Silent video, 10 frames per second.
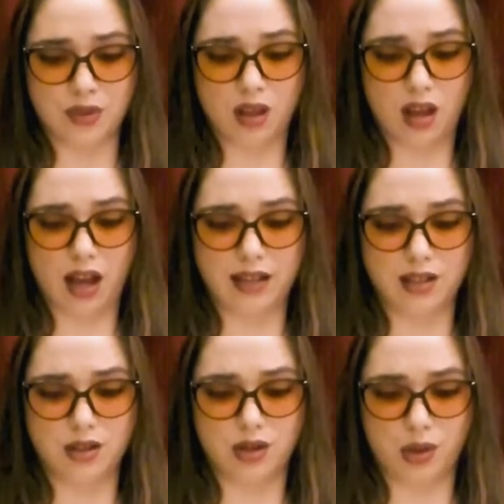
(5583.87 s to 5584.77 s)
I
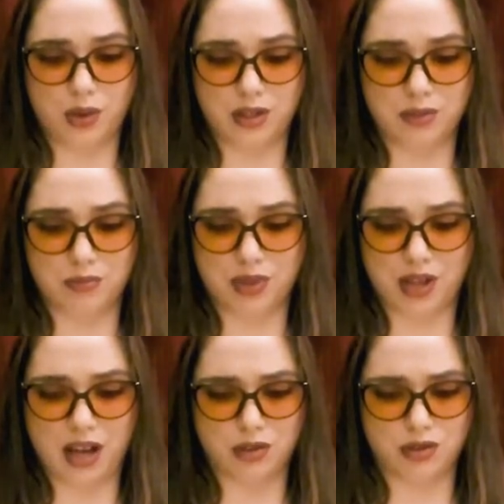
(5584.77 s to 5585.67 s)
know it, but
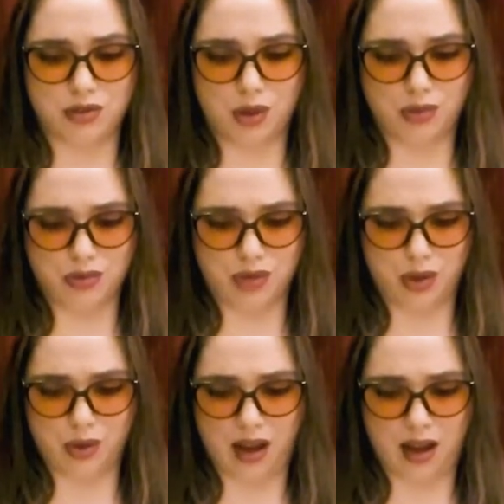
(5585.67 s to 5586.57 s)
I don't
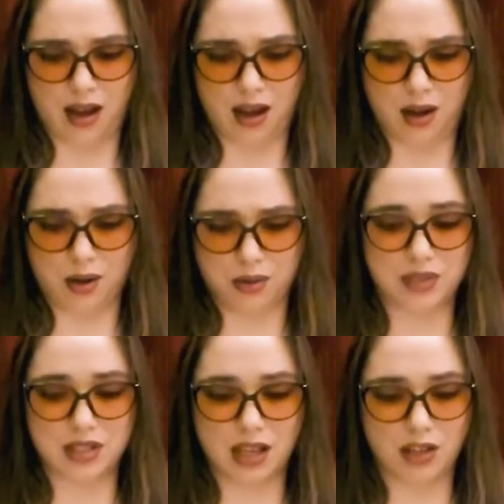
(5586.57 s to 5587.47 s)
know how.
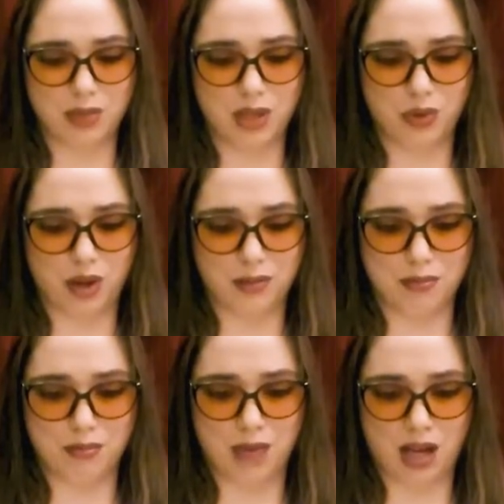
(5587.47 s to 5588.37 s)
Tell me what
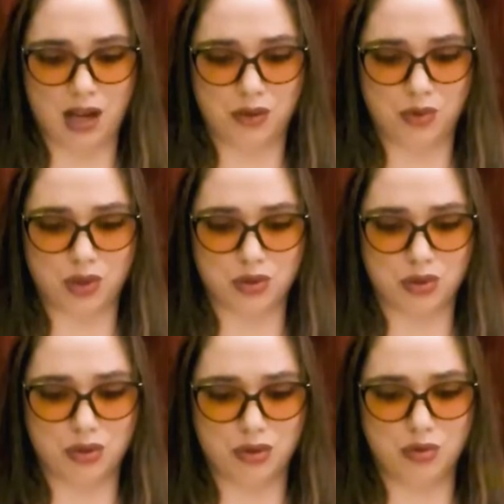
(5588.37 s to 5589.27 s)
man was
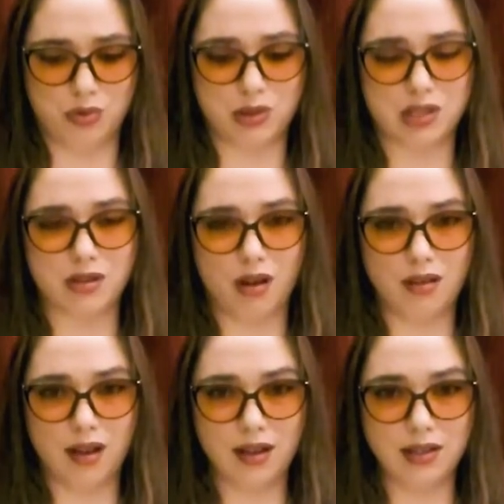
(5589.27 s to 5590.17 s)
whom we saw
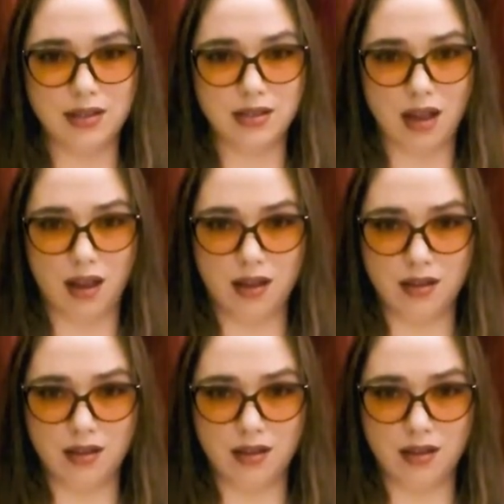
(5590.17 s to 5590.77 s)
lying dead.